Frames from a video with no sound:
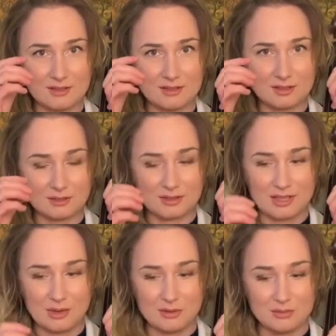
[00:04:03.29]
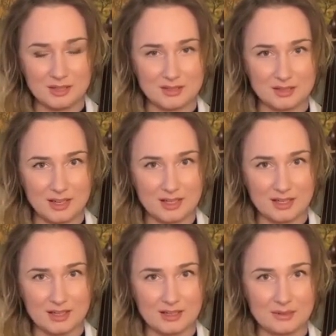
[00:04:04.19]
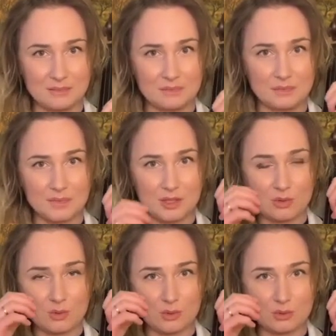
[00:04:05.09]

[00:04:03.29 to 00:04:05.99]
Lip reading: So they will be sliding all